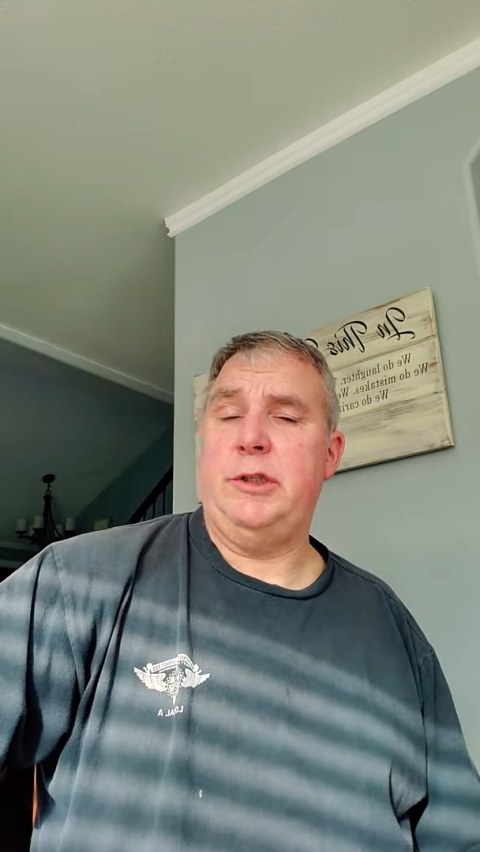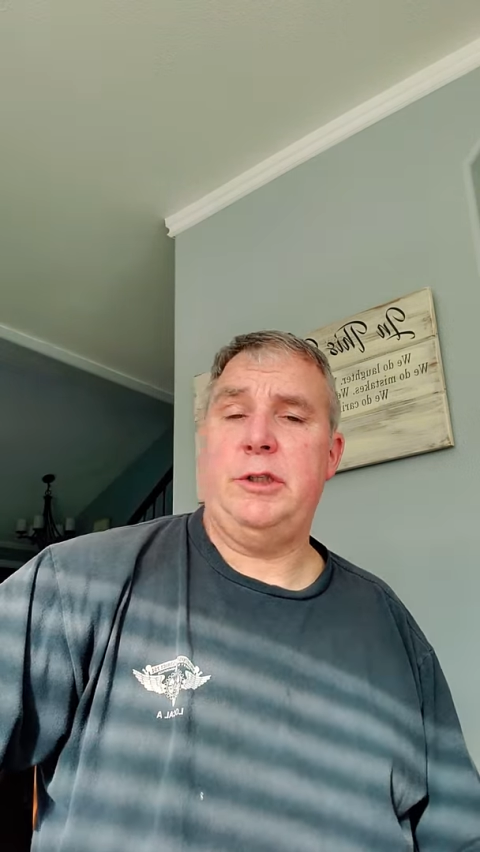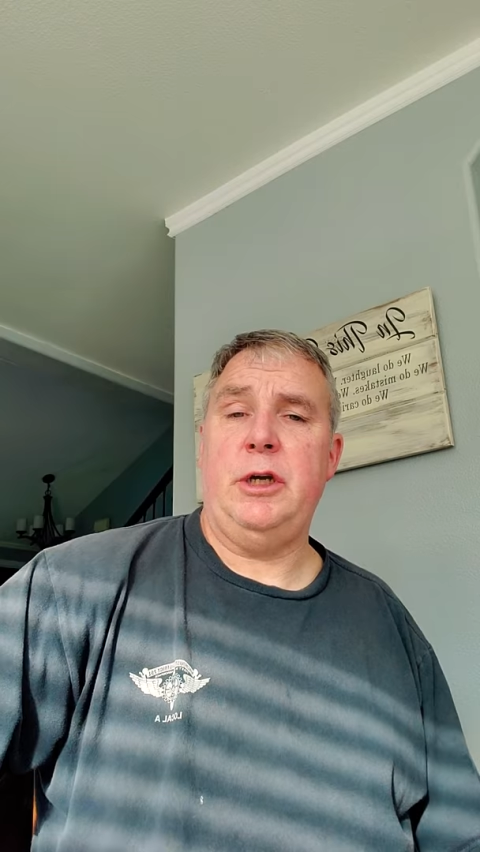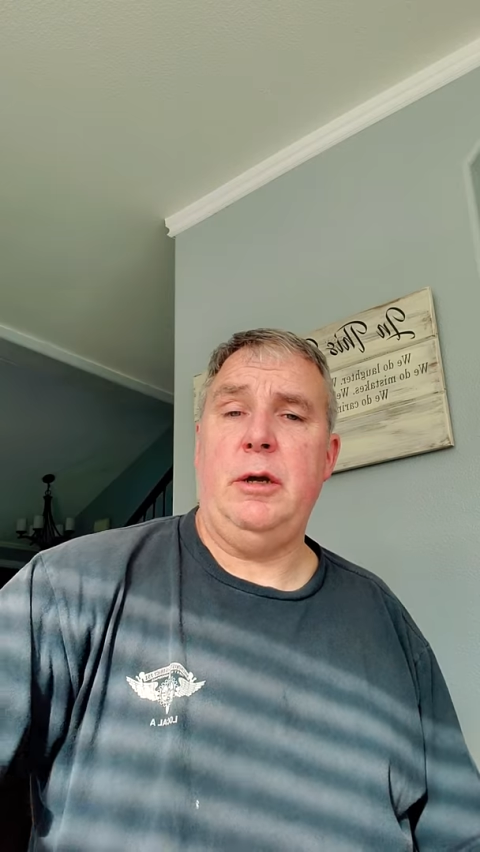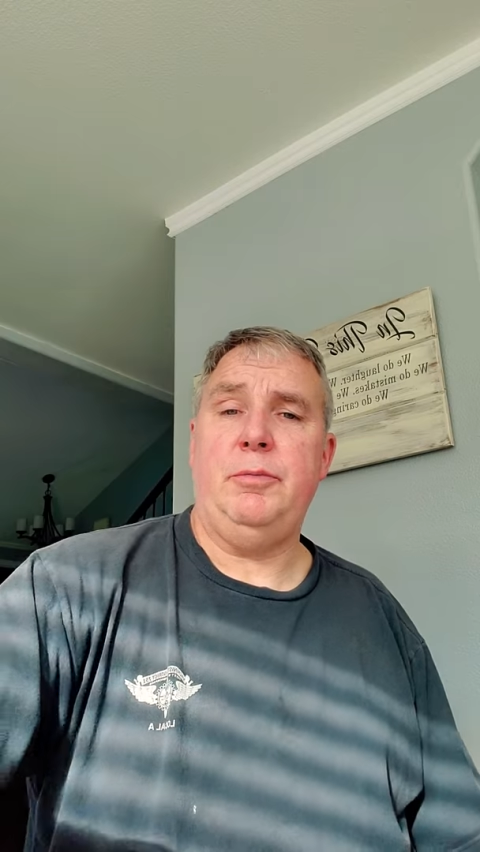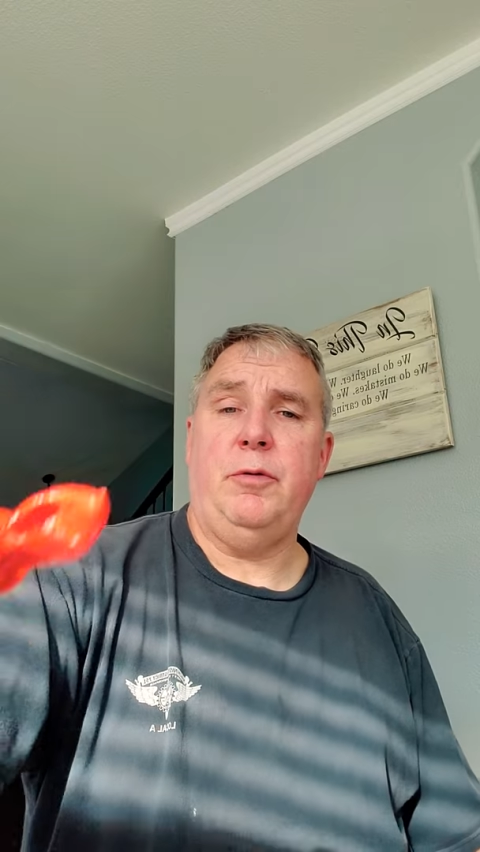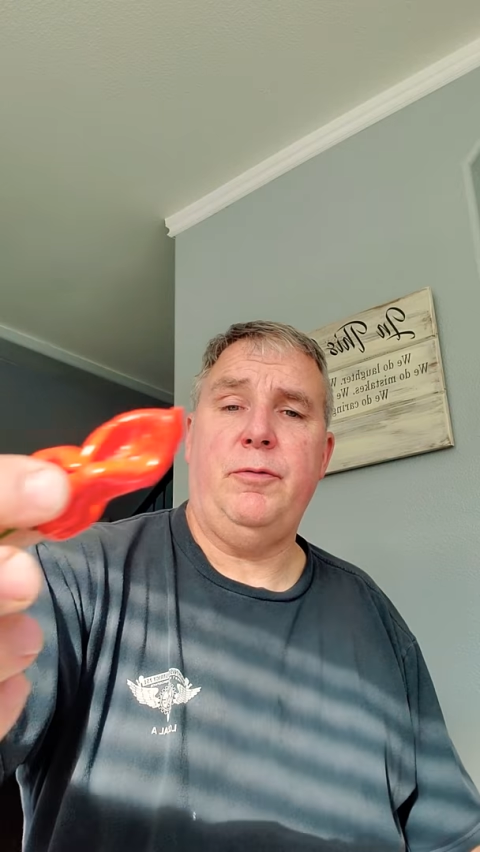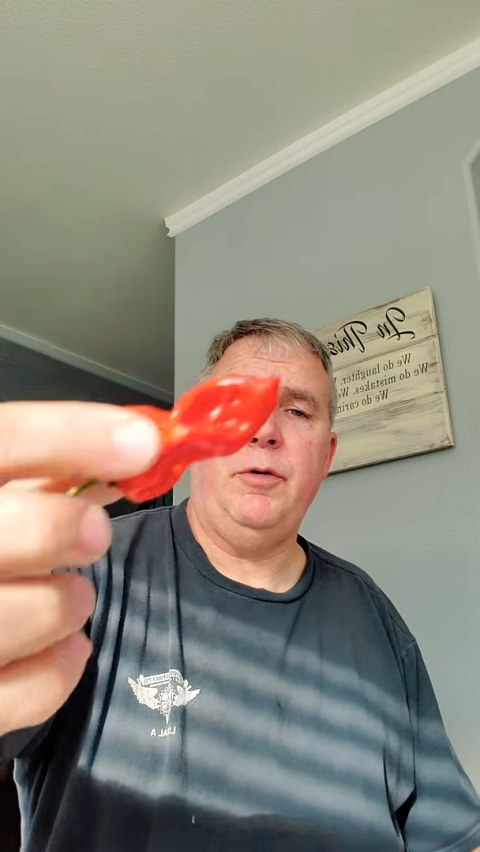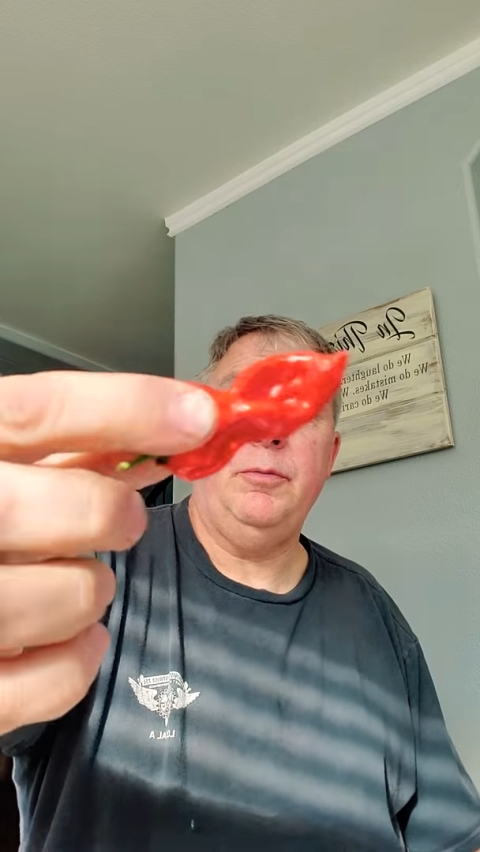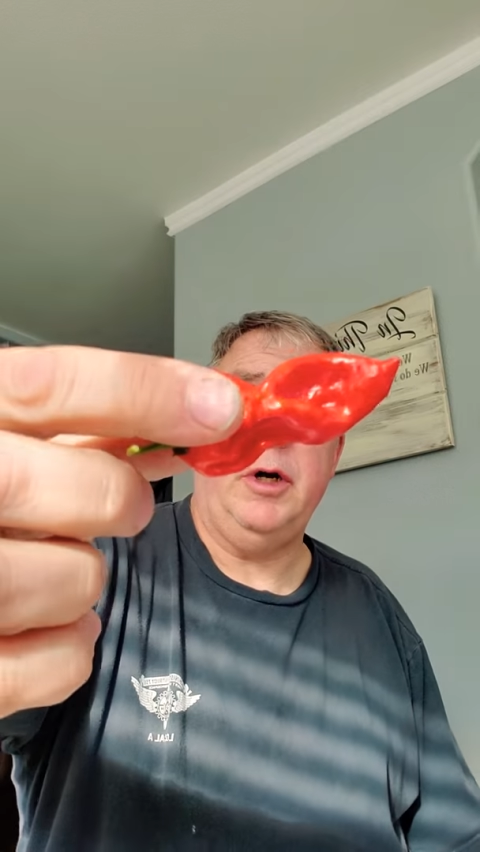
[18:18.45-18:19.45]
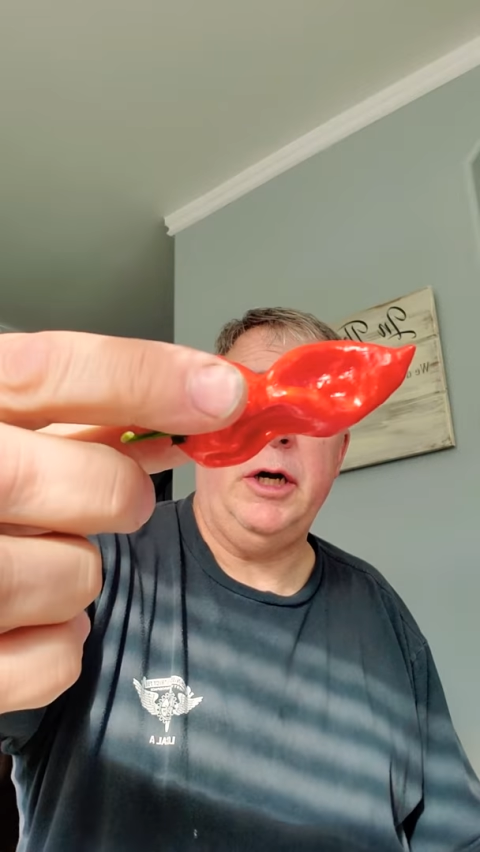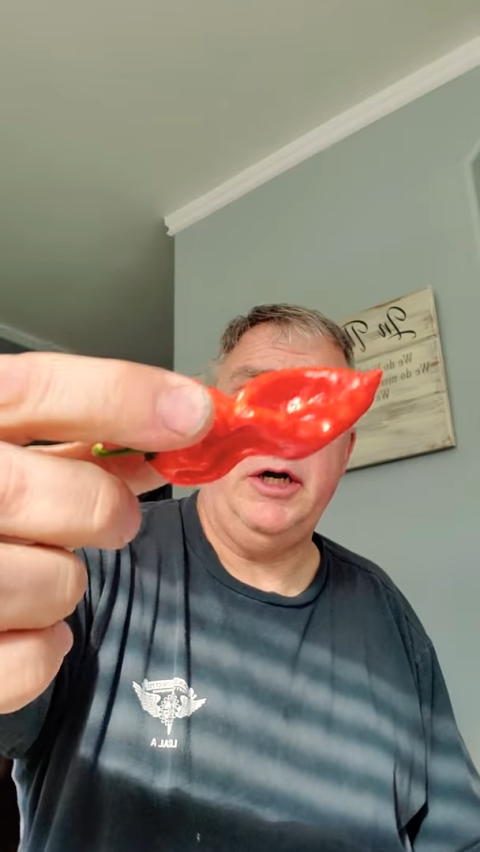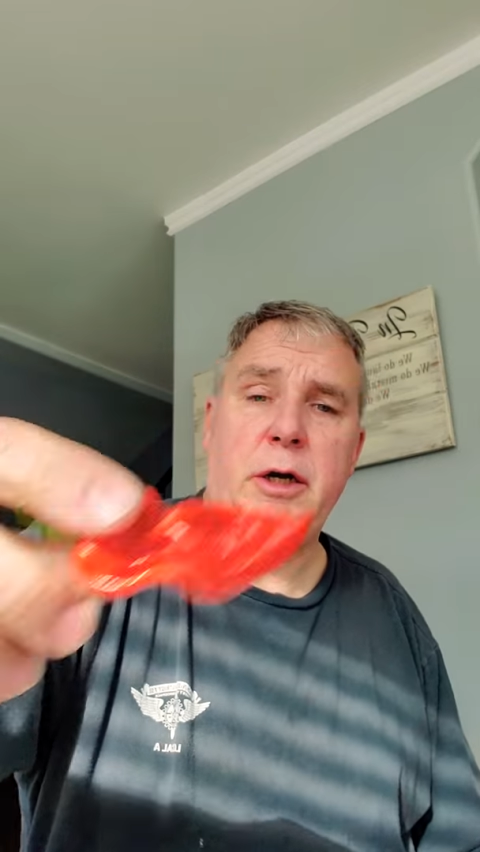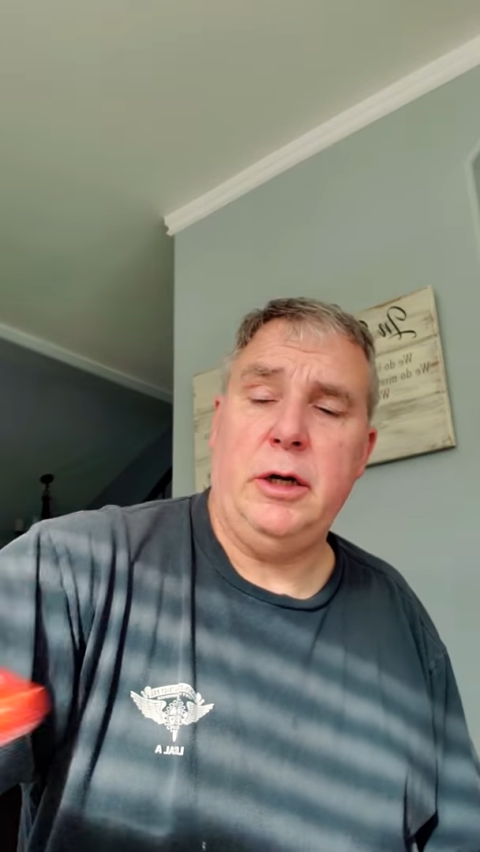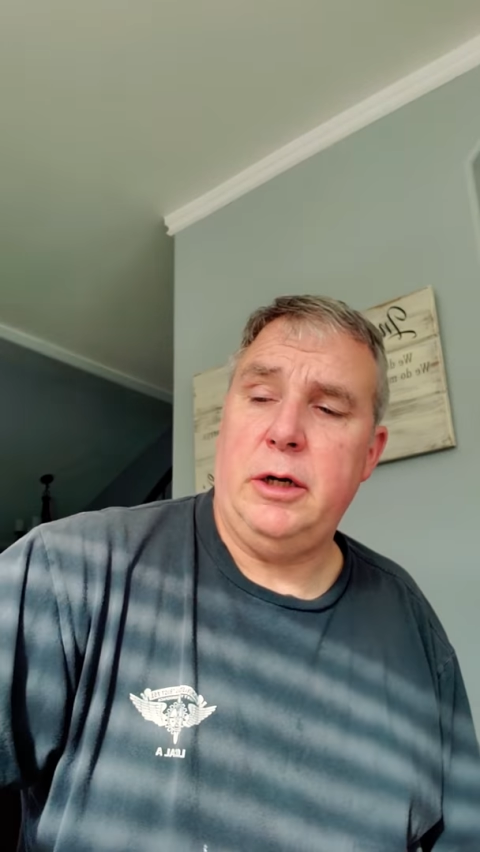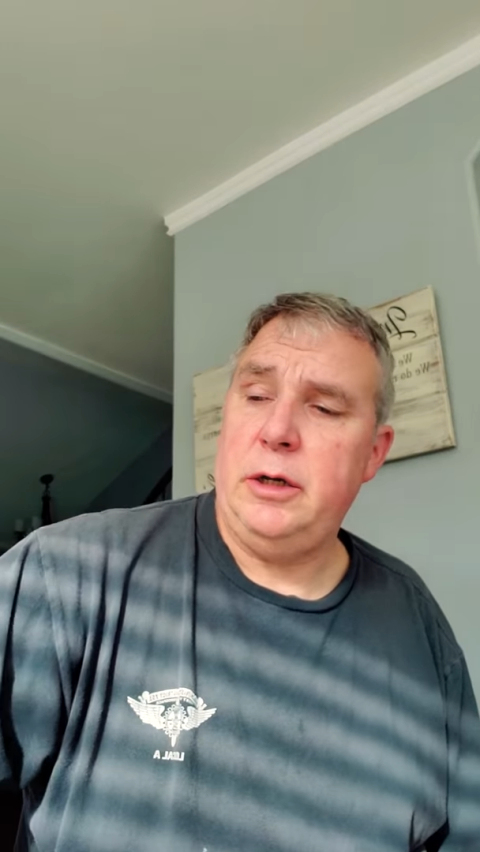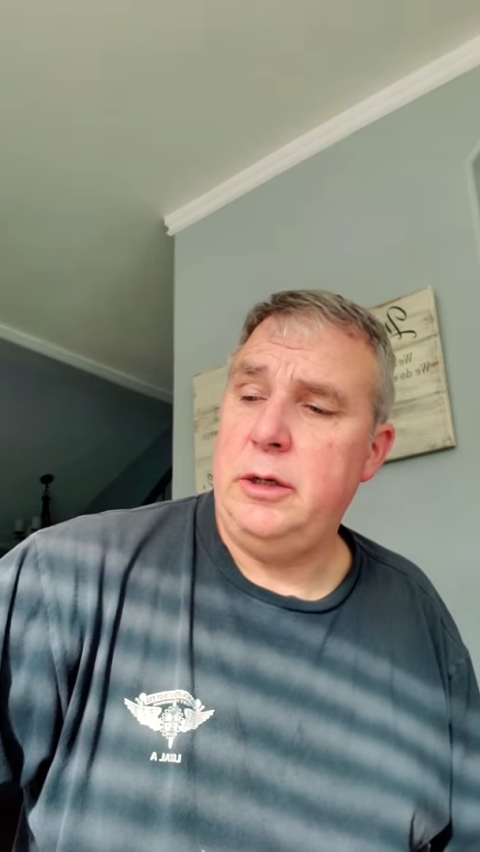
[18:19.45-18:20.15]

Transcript: staple for my.